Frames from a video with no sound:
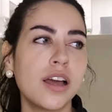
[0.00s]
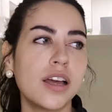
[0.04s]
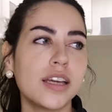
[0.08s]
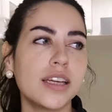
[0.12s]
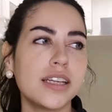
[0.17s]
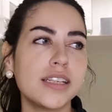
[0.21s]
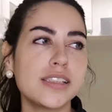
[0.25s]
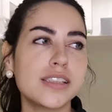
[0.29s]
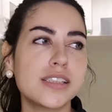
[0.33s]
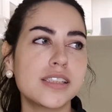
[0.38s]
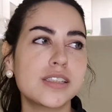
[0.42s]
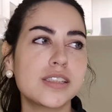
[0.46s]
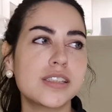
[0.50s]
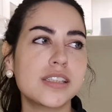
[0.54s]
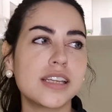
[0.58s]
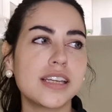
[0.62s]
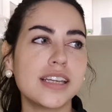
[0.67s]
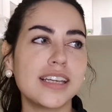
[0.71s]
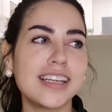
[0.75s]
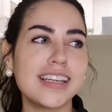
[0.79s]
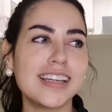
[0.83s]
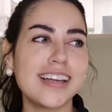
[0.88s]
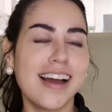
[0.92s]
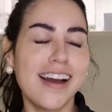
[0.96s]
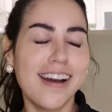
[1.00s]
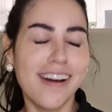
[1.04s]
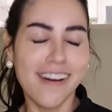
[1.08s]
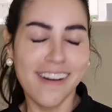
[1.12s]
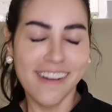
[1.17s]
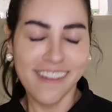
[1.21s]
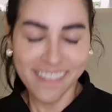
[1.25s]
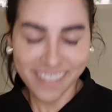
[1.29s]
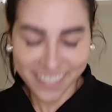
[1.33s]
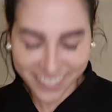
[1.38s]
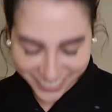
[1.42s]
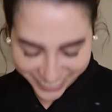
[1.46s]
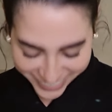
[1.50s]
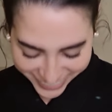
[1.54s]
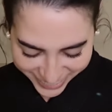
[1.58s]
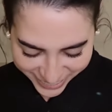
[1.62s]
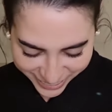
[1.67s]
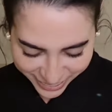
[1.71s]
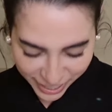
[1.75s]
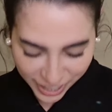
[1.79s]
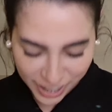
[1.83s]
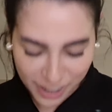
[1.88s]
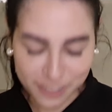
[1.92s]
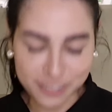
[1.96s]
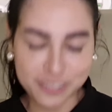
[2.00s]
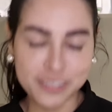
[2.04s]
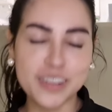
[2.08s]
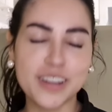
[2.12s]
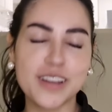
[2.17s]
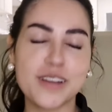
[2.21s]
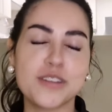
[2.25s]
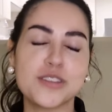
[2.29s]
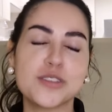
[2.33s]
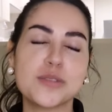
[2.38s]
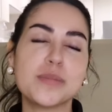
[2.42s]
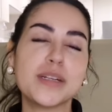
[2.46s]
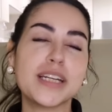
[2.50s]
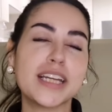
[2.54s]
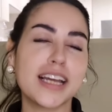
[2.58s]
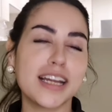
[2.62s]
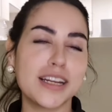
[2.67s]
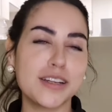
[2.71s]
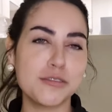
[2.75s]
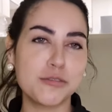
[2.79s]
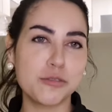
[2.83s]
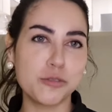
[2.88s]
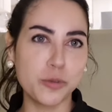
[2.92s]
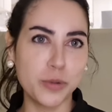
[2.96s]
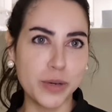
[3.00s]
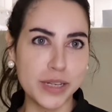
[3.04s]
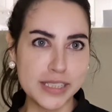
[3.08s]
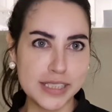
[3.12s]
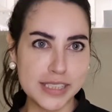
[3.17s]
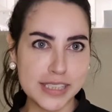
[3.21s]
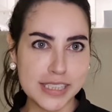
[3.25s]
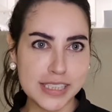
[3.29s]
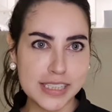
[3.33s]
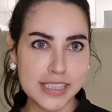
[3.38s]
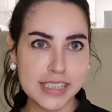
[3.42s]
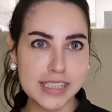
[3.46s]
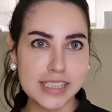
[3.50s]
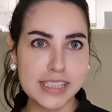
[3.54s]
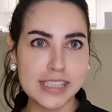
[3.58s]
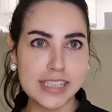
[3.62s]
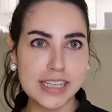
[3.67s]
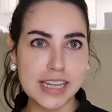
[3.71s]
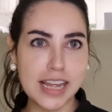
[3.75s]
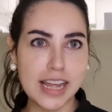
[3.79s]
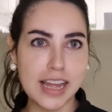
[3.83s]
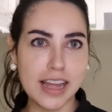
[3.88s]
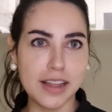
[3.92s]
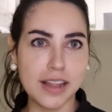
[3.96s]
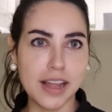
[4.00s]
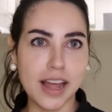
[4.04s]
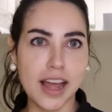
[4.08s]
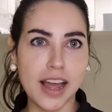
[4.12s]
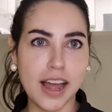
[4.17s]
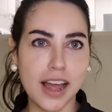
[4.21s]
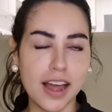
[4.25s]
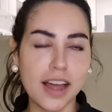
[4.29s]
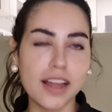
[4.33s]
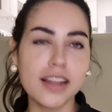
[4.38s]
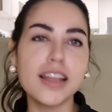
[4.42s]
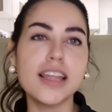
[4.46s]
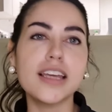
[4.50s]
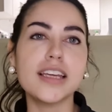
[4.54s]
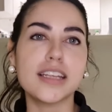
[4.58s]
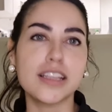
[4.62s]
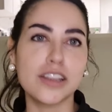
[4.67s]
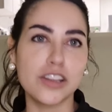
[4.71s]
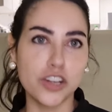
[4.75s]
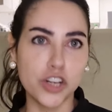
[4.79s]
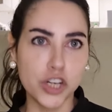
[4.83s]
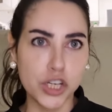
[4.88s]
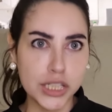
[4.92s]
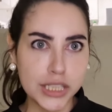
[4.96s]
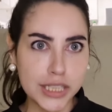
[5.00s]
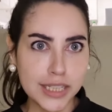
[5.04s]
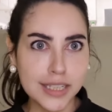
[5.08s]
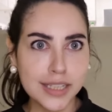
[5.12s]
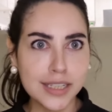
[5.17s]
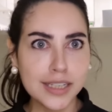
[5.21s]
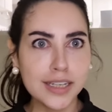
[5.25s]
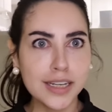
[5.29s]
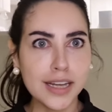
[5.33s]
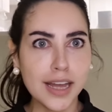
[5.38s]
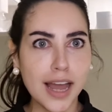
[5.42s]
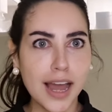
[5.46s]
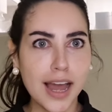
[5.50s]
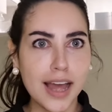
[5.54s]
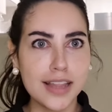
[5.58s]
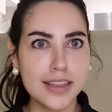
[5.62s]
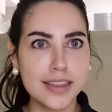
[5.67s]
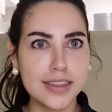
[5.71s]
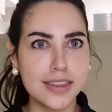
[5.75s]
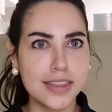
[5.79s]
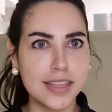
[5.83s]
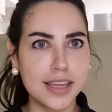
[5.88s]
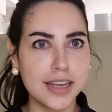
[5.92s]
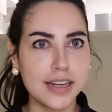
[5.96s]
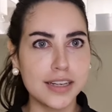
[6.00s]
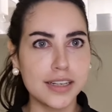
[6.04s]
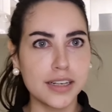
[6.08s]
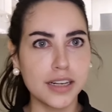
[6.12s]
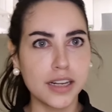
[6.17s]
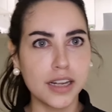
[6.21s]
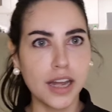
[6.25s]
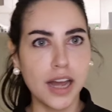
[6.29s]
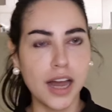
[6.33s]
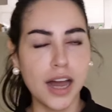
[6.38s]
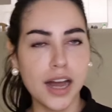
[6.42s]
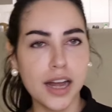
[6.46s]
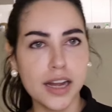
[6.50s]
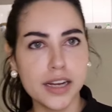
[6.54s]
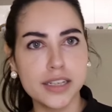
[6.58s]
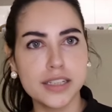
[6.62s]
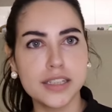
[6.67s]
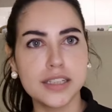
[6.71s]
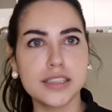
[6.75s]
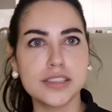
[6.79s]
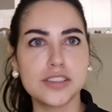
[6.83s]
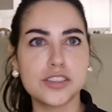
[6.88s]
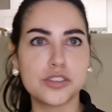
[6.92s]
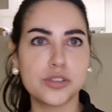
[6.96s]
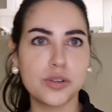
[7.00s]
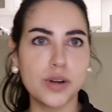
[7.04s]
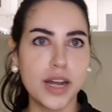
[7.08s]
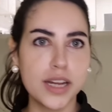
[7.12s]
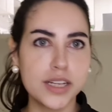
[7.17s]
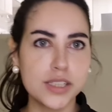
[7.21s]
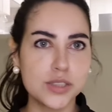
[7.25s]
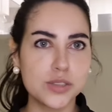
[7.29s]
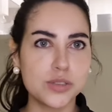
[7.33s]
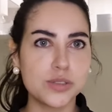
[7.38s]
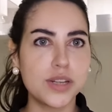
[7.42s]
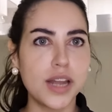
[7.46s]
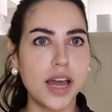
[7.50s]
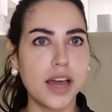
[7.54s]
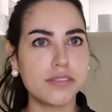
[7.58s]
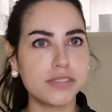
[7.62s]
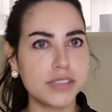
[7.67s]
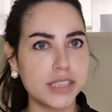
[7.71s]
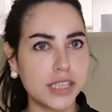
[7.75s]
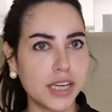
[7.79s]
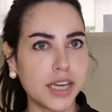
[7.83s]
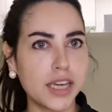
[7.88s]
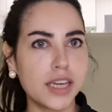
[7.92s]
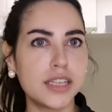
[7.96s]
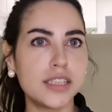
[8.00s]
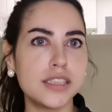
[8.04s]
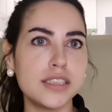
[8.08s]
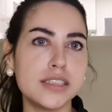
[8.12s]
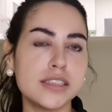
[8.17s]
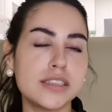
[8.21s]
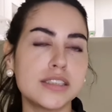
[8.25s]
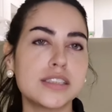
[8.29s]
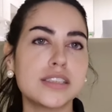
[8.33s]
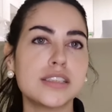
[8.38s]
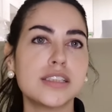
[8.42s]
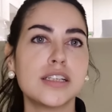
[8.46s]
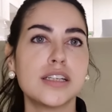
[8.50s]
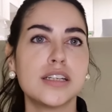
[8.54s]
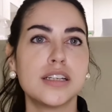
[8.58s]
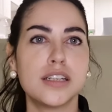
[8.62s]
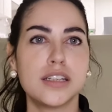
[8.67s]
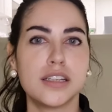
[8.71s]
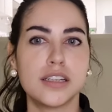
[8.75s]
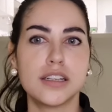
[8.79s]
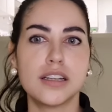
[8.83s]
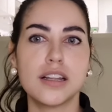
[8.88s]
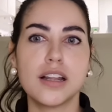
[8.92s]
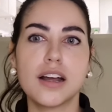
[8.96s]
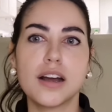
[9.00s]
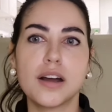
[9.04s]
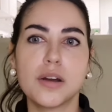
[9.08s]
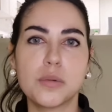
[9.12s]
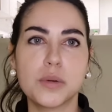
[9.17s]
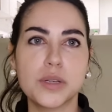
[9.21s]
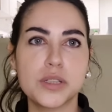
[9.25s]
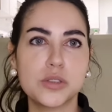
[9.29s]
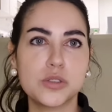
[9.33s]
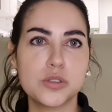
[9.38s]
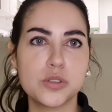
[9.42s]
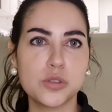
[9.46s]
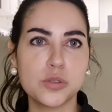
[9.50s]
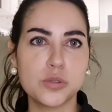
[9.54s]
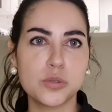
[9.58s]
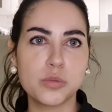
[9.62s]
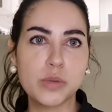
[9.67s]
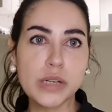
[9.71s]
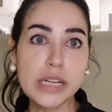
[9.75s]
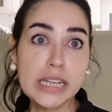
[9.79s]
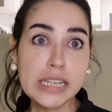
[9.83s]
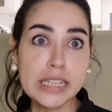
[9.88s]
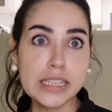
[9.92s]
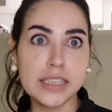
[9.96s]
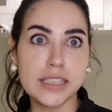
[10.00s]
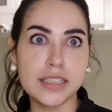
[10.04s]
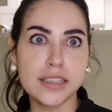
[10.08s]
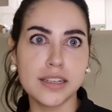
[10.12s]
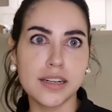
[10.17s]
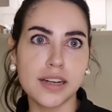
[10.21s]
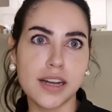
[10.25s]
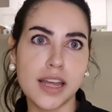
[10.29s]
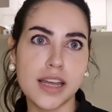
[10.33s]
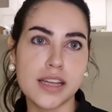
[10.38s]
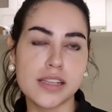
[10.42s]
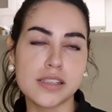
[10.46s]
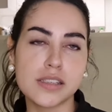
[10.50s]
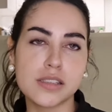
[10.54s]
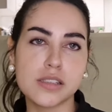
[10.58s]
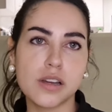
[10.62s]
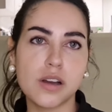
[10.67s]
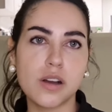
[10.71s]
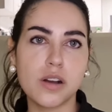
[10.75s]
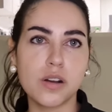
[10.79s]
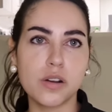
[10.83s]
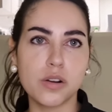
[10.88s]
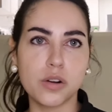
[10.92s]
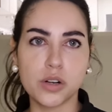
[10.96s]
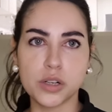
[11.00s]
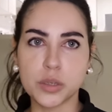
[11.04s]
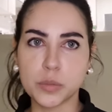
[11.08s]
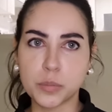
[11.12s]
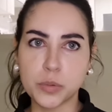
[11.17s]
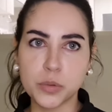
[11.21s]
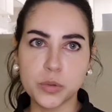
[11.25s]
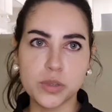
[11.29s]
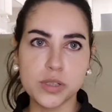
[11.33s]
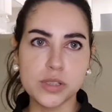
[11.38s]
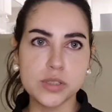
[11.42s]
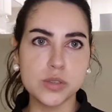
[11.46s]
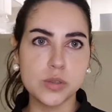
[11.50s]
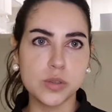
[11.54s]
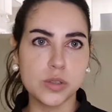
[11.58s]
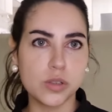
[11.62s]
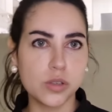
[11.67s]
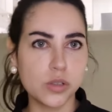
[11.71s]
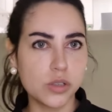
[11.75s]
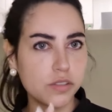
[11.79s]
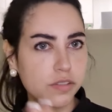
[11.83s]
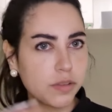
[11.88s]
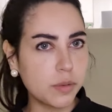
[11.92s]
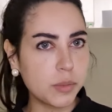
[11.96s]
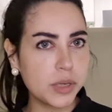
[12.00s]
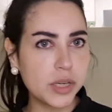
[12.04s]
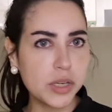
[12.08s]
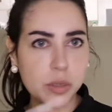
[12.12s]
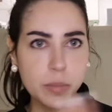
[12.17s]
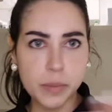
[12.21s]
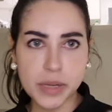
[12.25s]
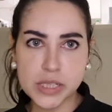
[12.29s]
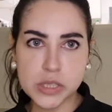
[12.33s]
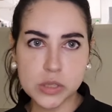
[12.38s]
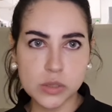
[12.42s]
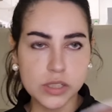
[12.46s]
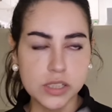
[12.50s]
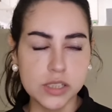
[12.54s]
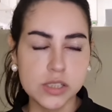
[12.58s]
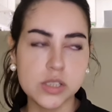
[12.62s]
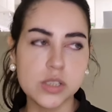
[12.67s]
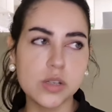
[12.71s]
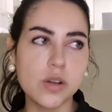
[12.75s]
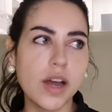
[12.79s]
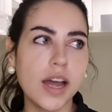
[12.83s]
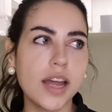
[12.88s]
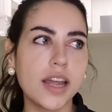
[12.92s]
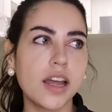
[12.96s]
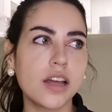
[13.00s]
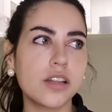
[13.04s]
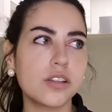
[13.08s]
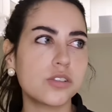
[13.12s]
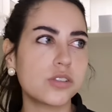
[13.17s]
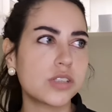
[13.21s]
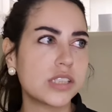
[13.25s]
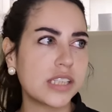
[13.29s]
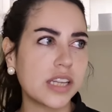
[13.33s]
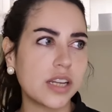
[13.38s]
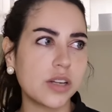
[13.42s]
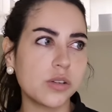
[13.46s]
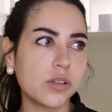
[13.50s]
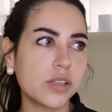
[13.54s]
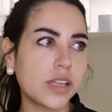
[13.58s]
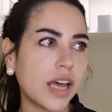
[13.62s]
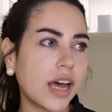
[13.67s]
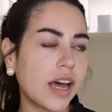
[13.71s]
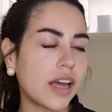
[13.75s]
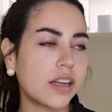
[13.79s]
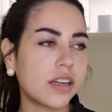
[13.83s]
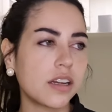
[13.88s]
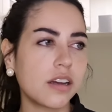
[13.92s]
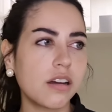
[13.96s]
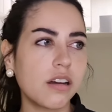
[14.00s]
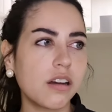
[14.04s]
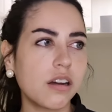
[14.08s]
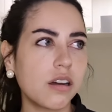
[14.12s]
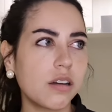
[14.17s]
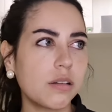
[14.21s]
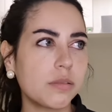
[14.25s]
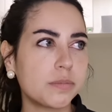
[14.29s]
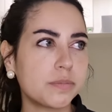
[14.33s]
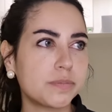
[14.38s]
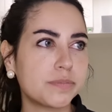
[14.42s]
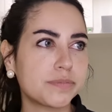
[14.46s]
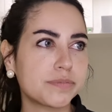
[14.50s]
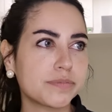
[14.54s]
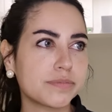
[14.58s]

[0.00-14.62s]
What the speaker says: It's hard to have Dominican influences, like learning, and then kind of try to navigate when do you really need an S, or the plurals, or the feminine and masculine. So I understand all that.